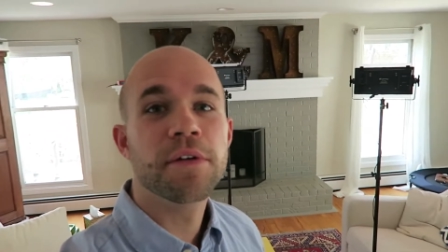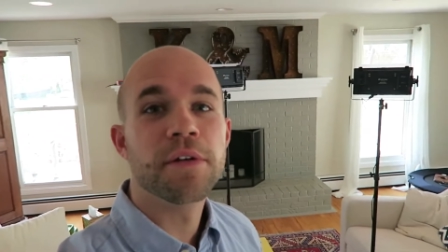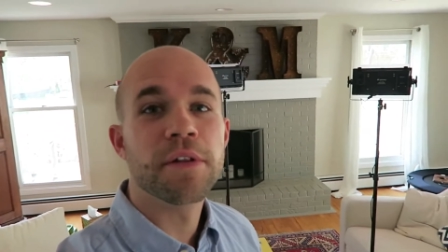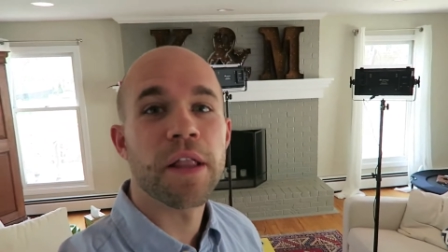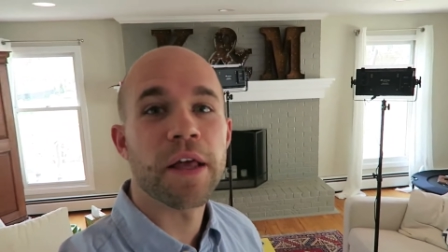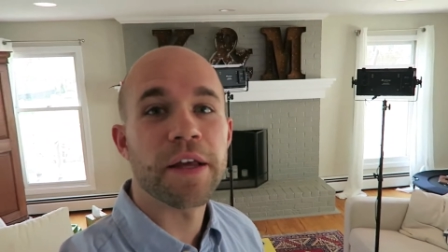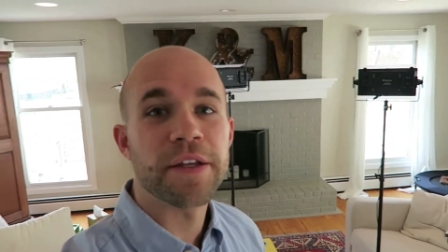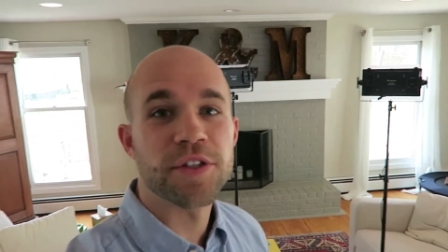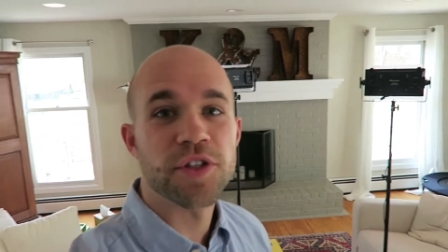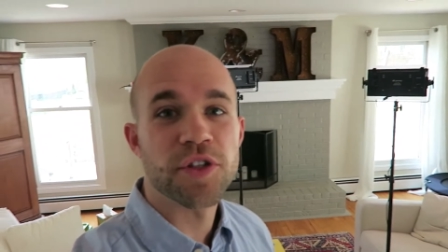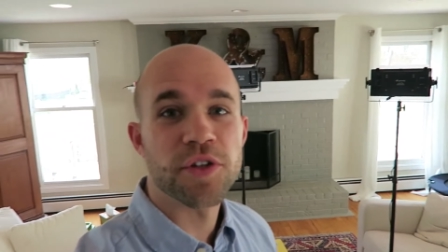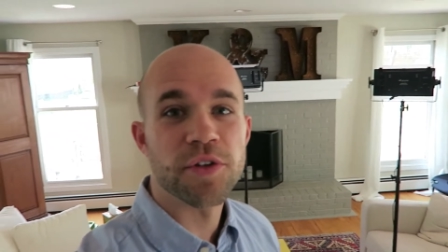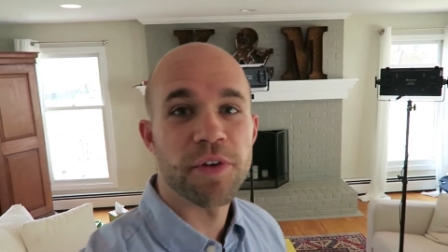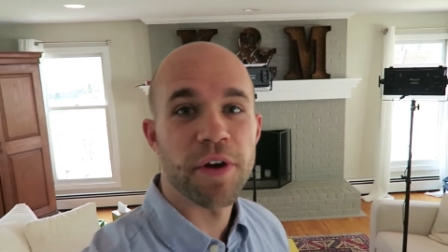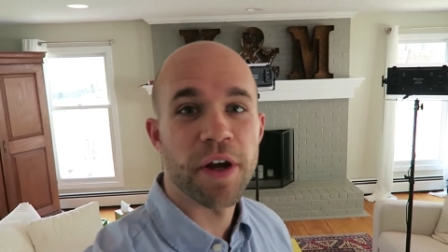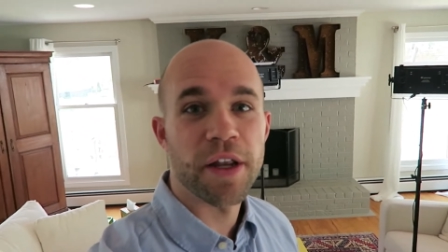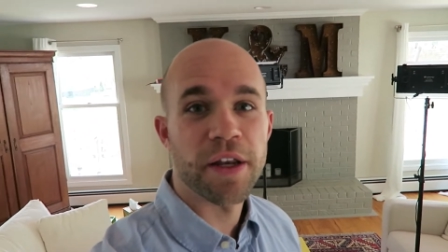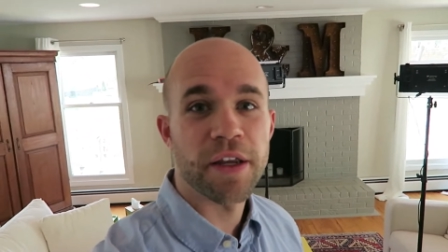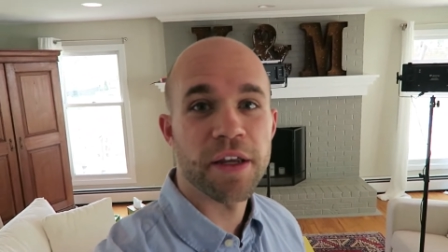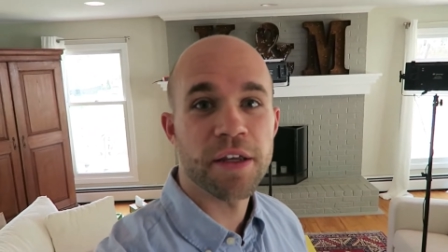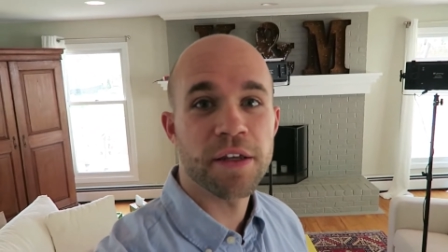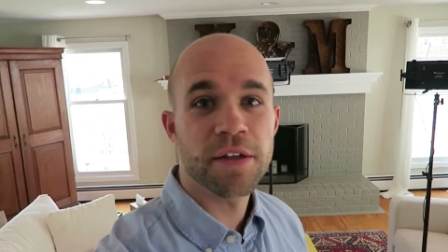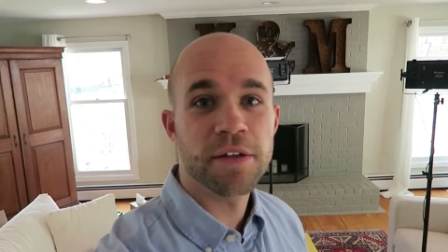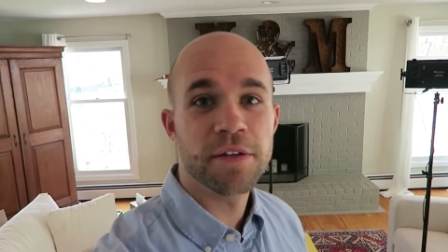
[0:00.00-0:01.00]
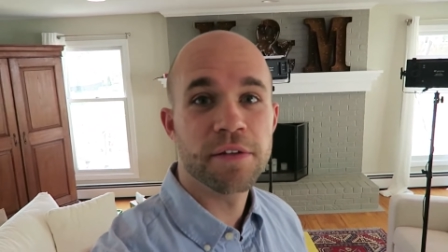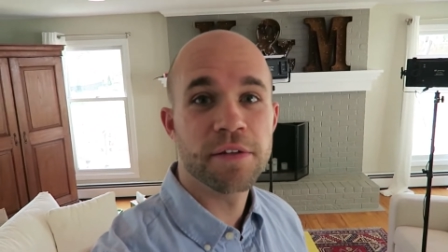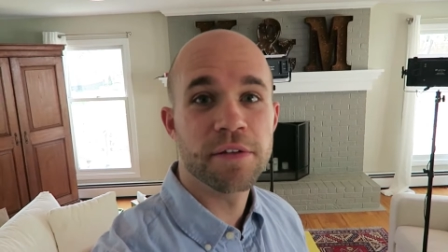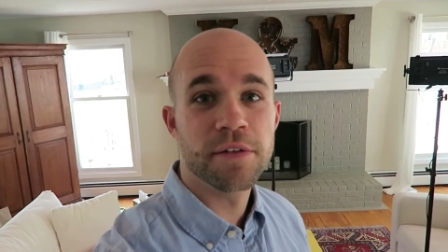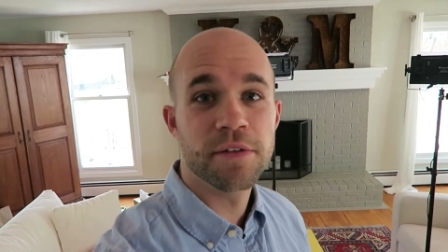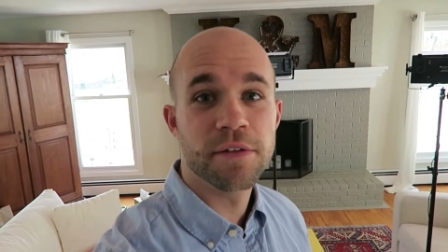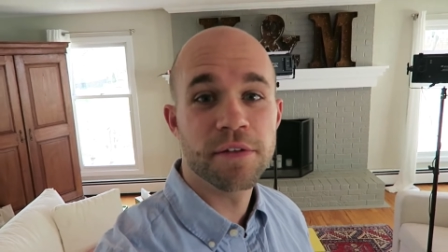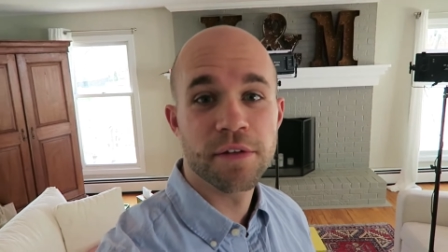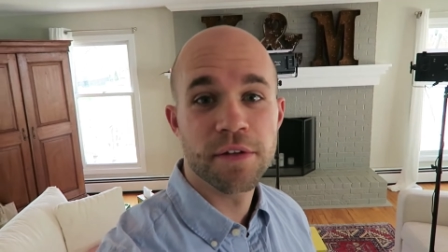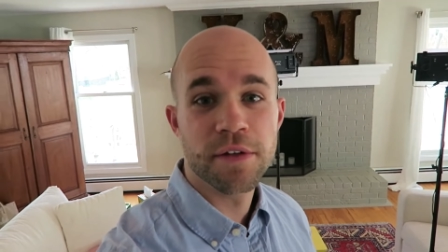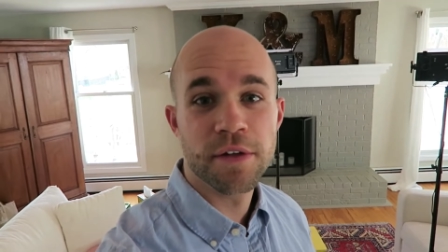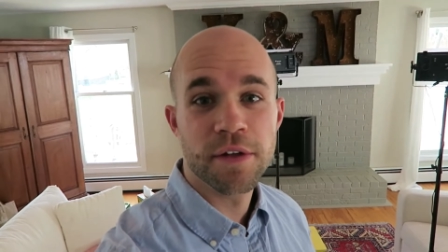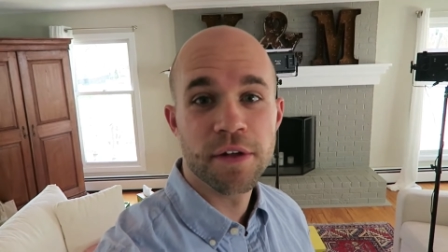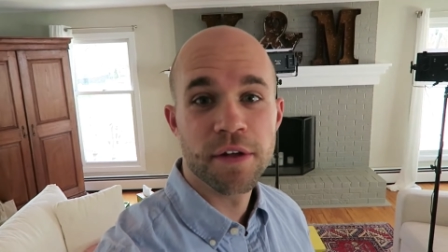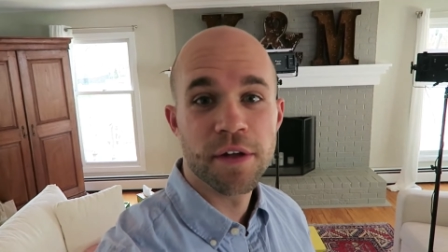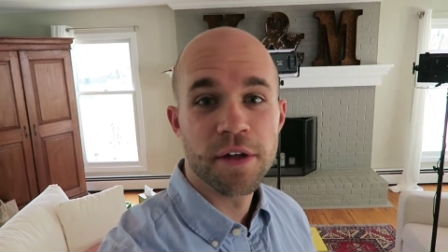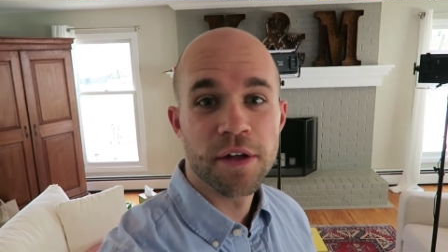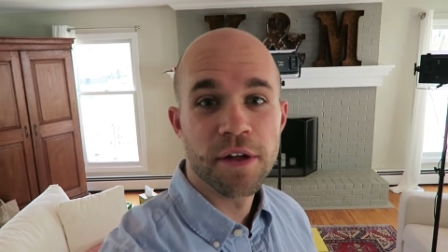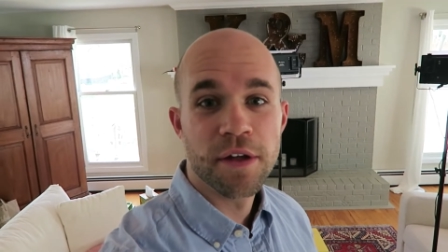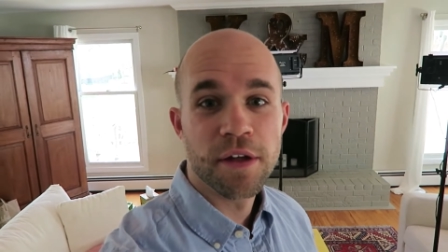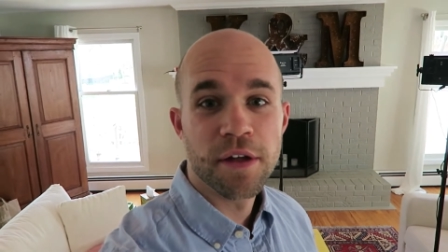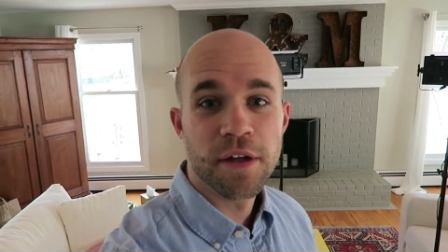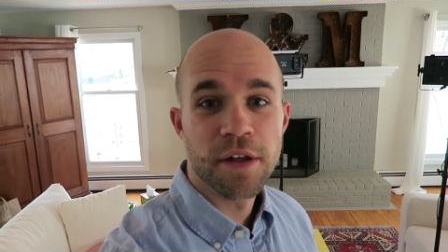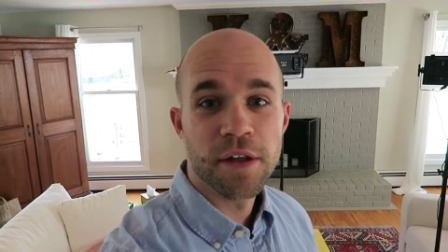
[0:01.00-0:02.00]
Lights are ready.
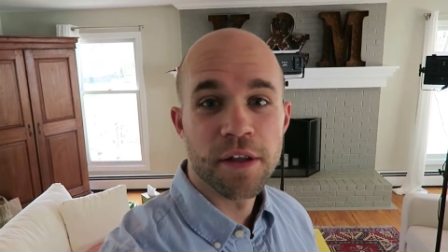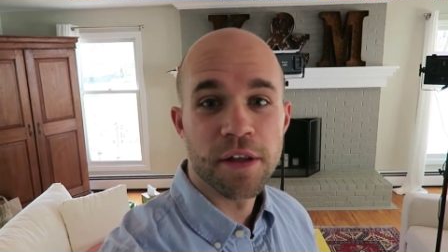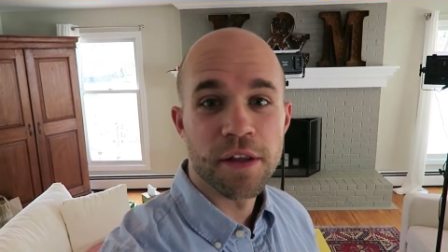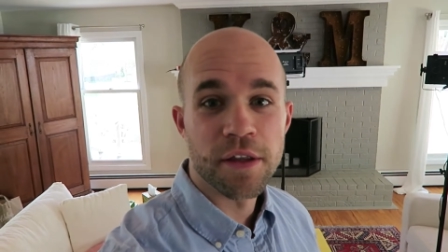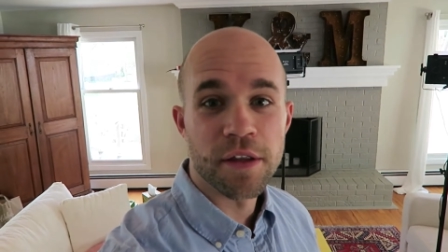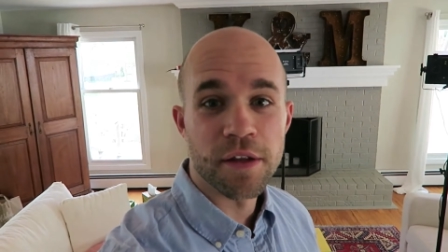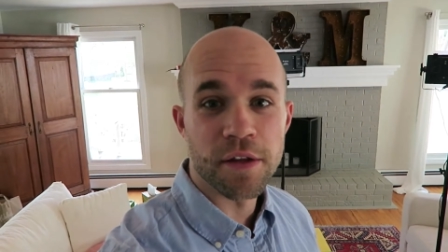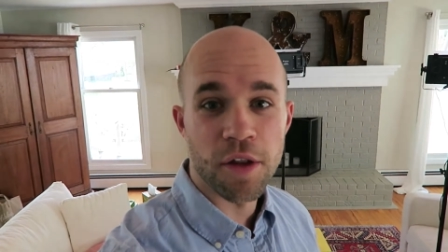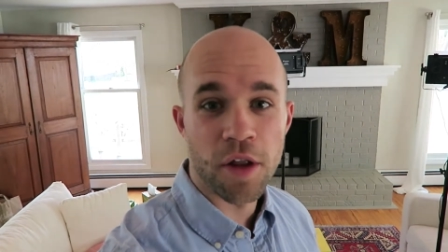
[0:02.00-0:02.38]
The